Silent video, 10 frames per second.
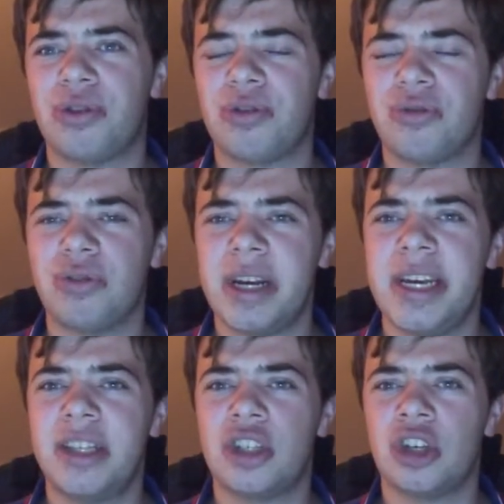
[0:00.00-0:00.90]

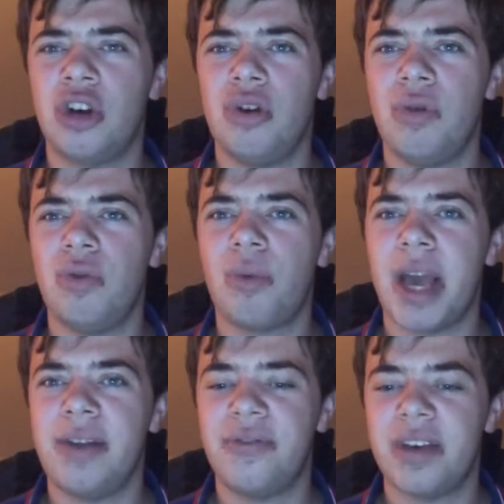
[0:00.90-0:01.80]
three two
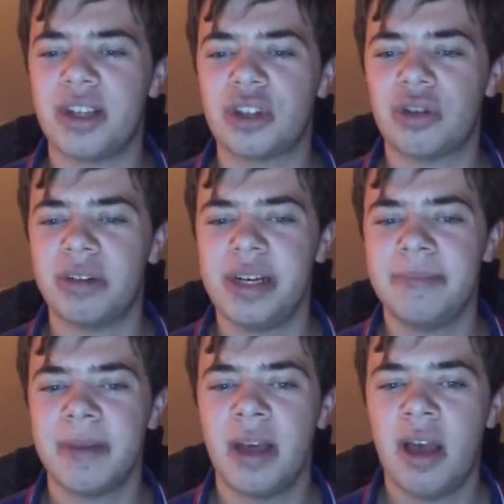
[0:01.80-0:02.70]
away
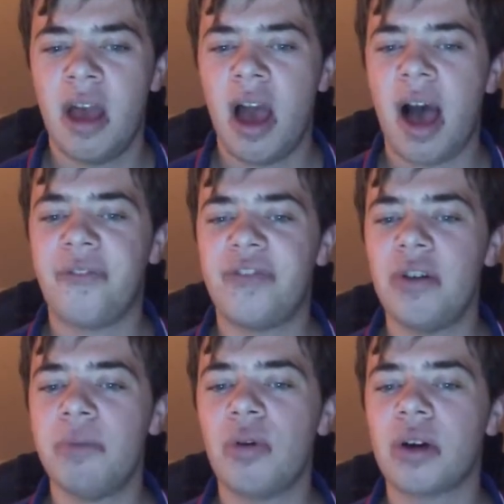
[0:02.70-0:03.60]
victory. I
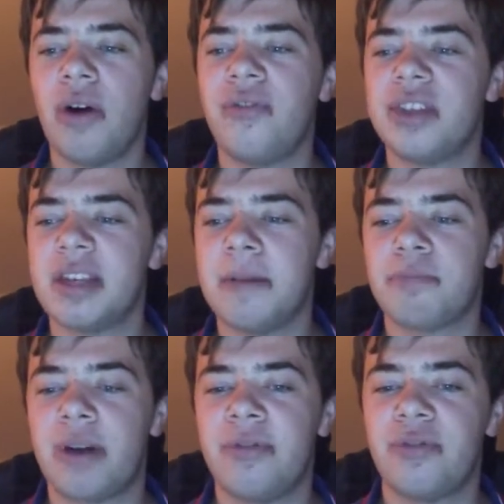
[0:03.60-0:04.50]
feel more confident
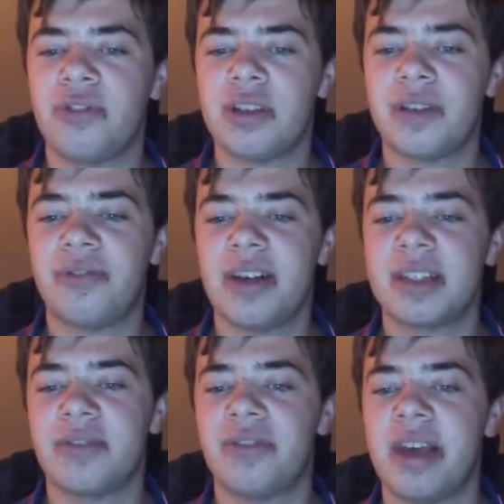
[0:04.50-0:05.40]
in Brentford
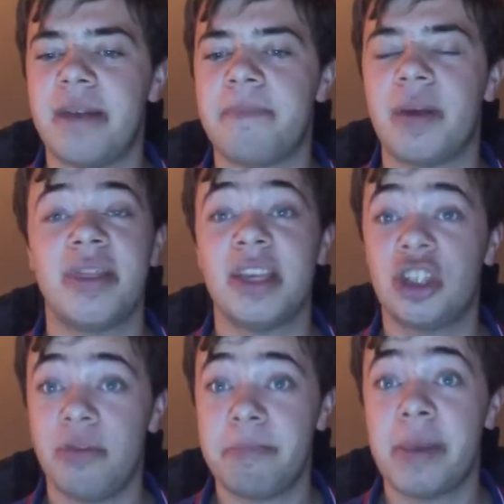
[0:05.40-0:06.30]
defensively, but
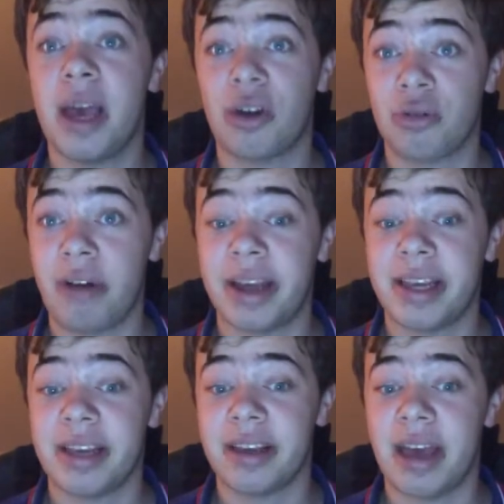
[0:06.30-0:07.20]
this should be a
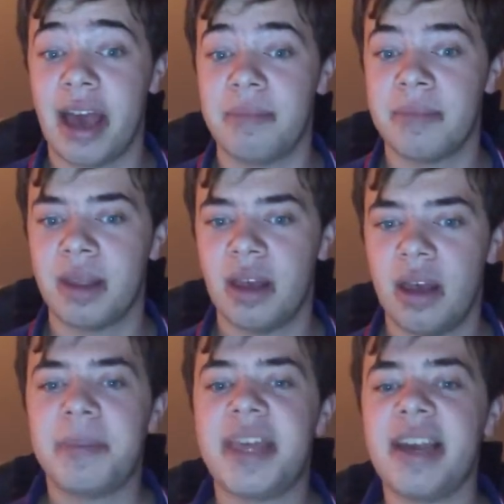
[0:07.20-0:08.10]
cracking game.
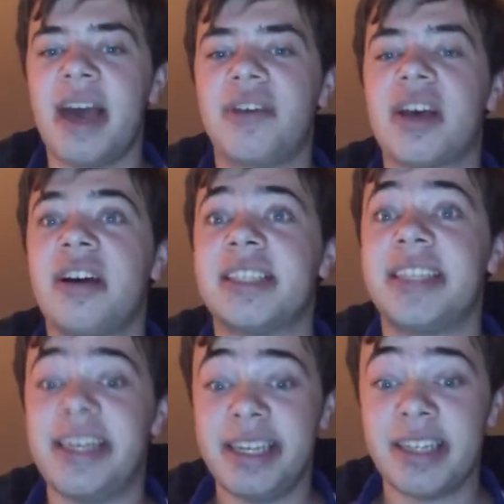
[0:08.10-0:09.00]
But there you have it, guys.
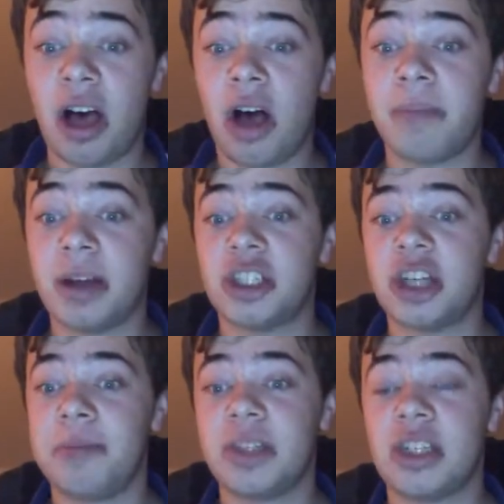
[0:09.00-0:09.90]
These are my
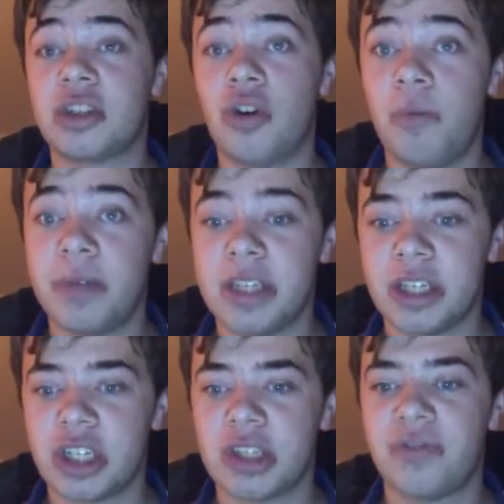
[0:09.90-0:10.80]
Championship score
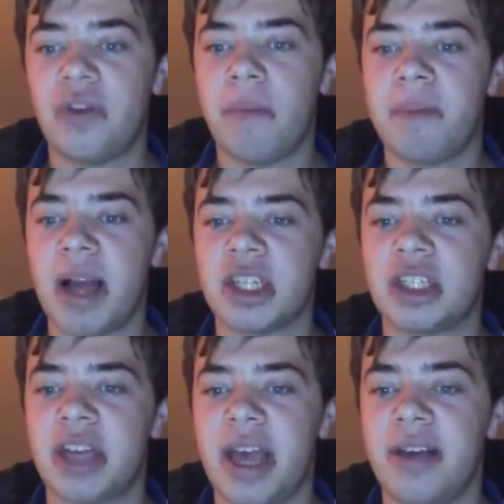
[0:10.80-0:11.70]
predictions for
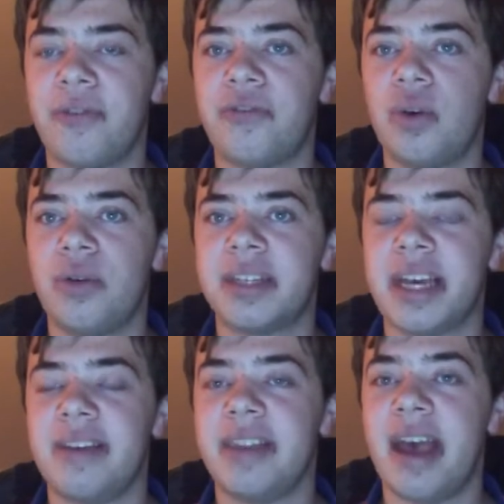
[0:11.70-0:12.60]
match day
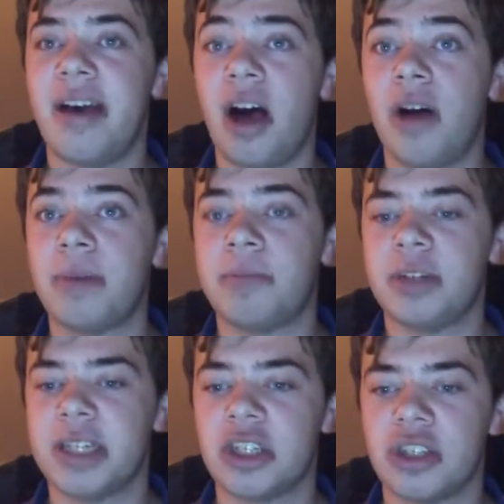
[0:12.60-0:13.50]
fourteen. There are my
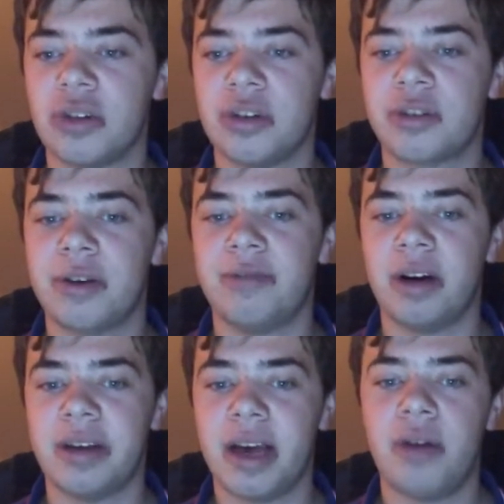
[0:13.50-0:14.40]
predictions on the screen
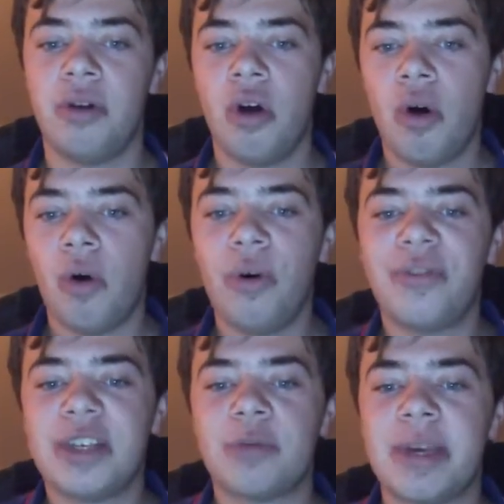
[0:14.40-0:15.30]
right now. All
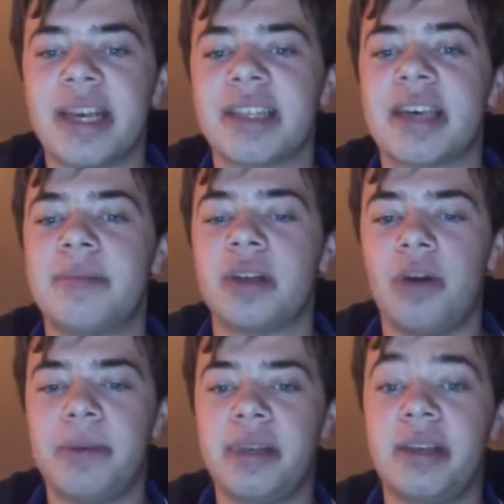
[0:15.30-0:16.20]
of these weekend's games
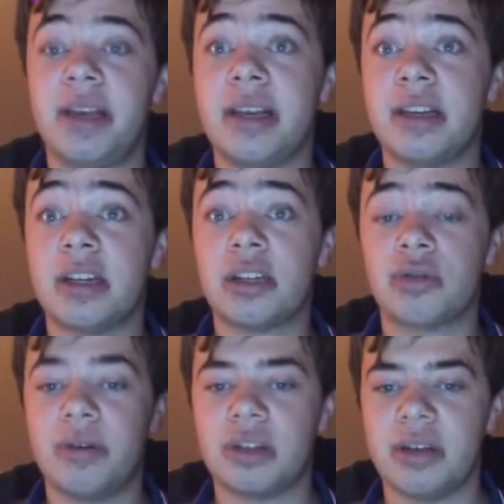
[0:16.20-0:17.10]
are being in the
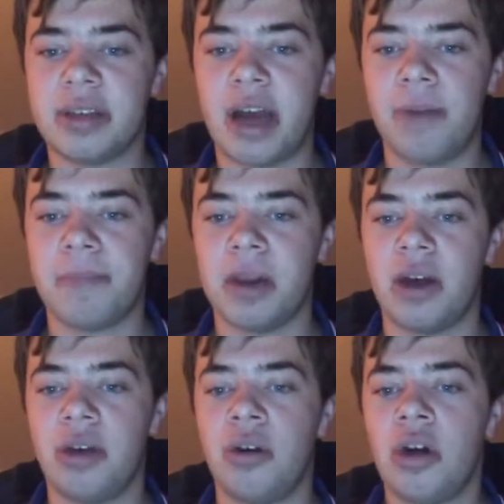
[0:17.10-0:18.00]
description down
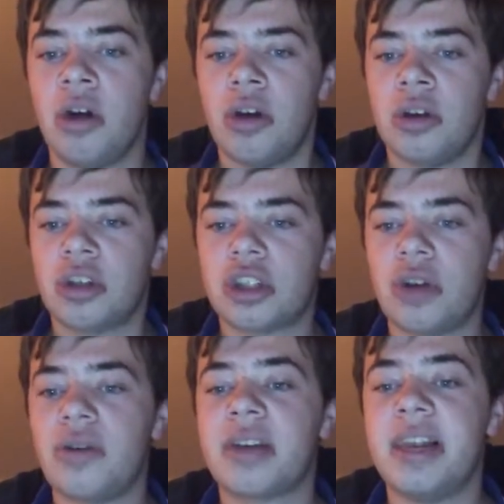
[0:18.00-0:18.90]
below,
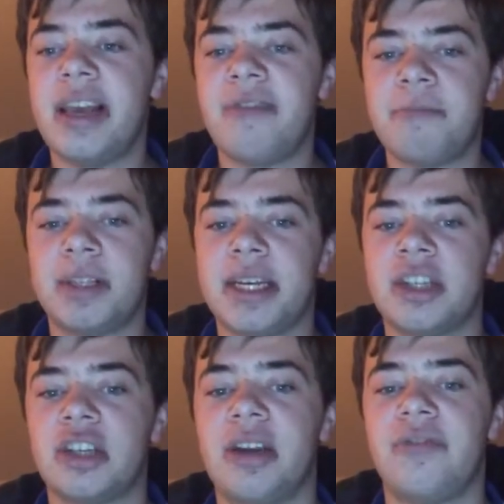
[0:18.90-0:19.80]
so you can leave a
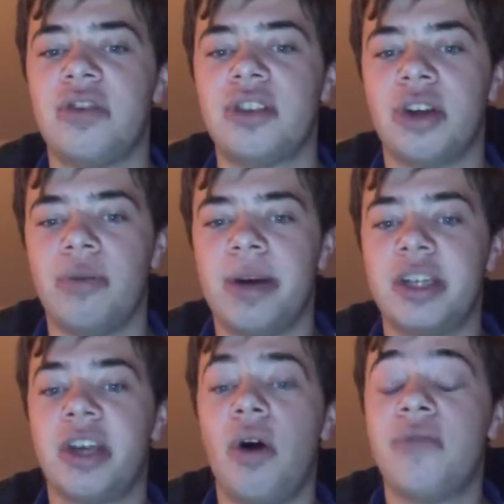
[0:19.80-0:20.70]
prediction if you so
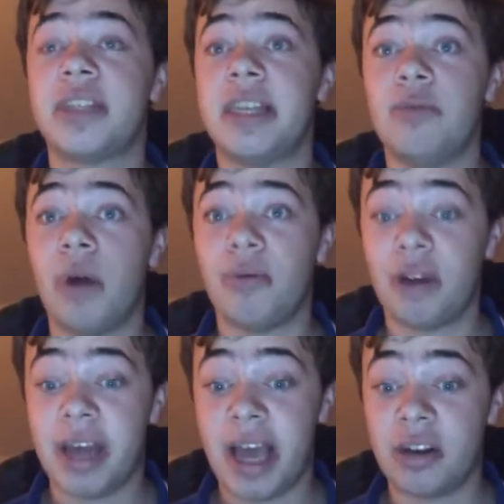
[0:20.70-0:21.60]
wish. Obviously one
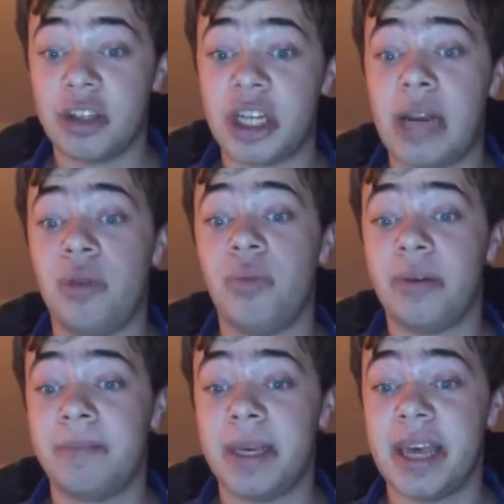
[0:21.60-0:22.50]
right and your channel
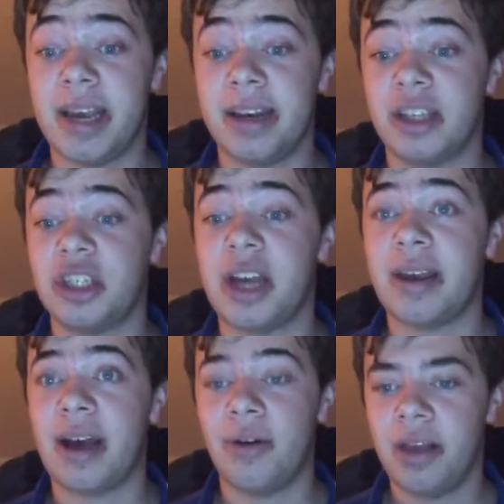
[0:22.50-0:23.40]
will be getting a
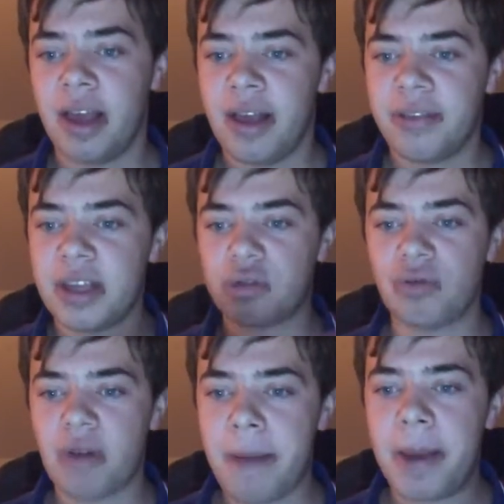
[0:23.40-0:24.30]
shout out. This
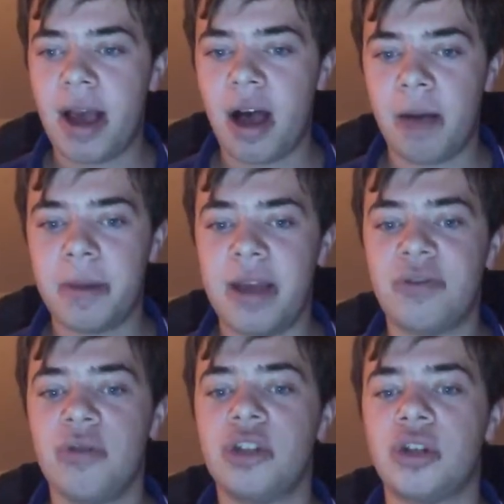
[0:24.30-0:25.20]
will wrap it up.
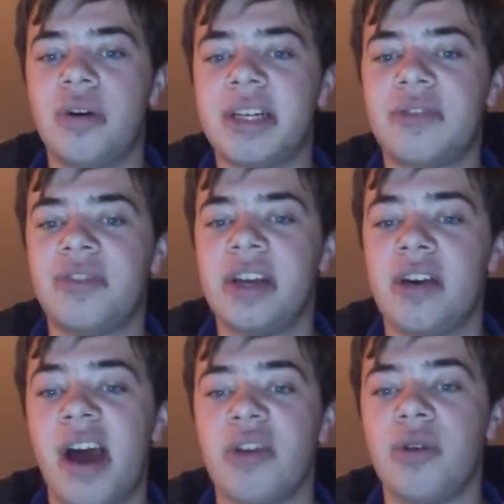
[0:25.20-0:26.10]
If you enjoyed this
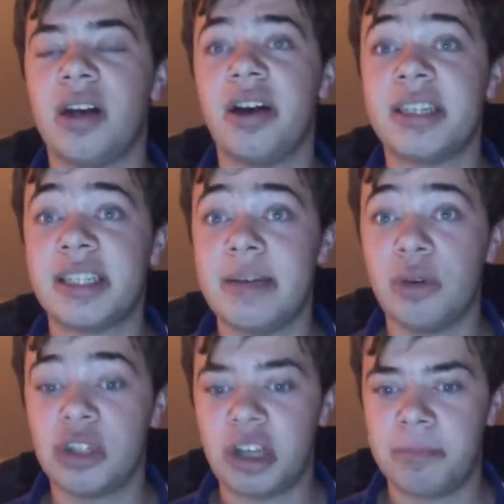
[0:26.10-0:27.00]
video and you would like to see
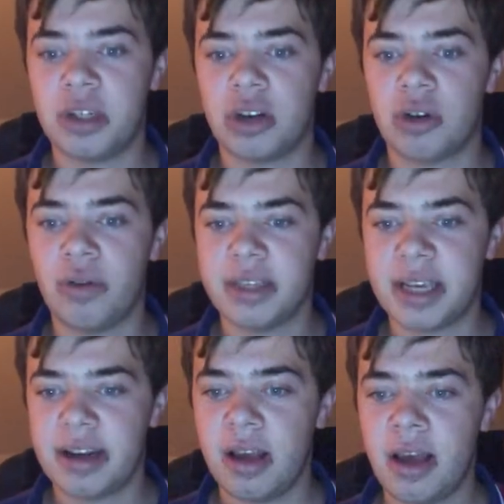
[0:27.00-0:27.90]
more Championship
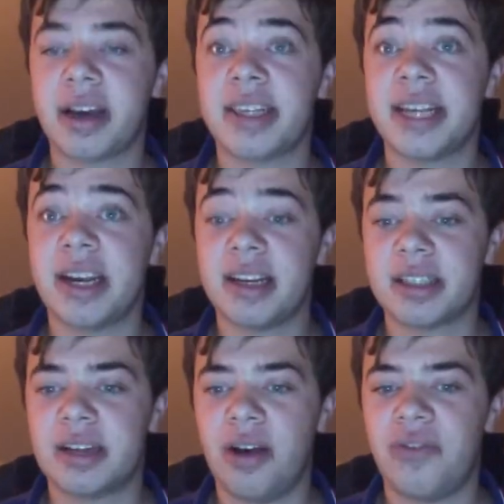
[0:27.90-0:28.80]
content, like I said at
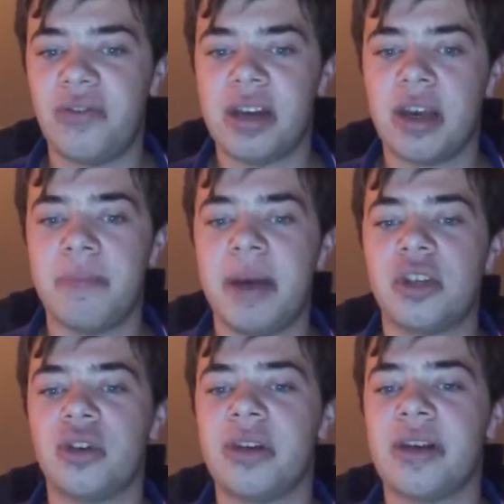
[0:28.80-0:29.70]
the start of the video,
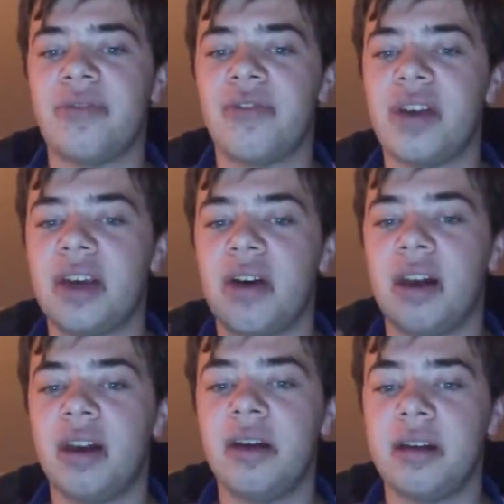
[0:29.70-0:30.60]
make sure you give the video
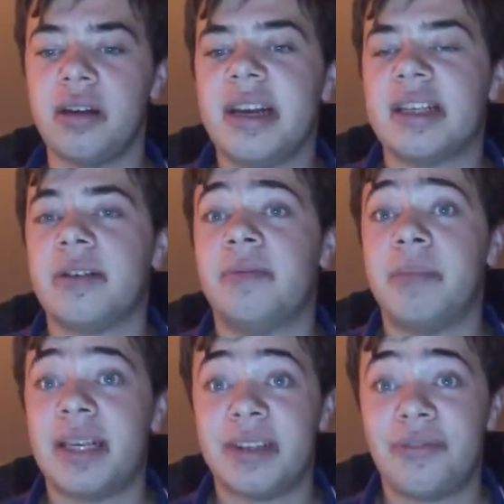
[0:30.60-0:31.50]
a like. It is
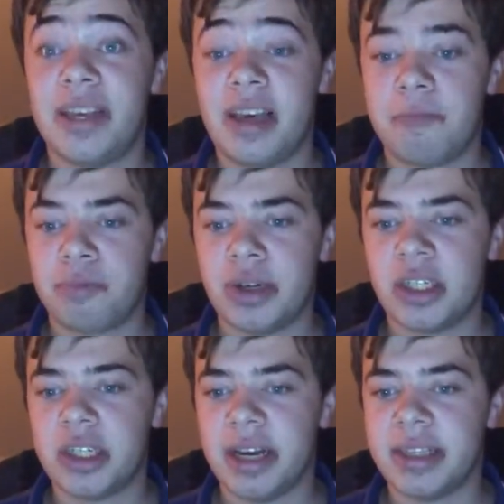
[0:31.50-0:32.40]
massively
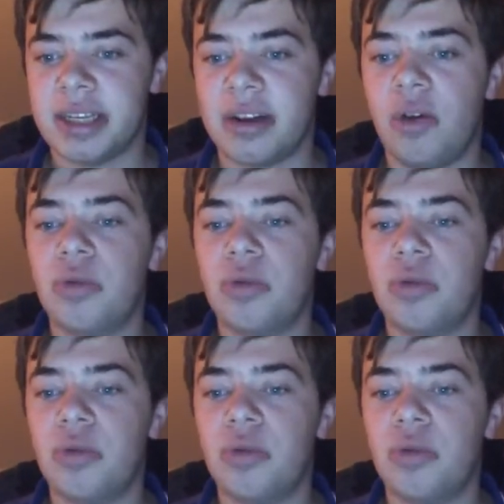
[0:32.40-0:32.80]
appreciated.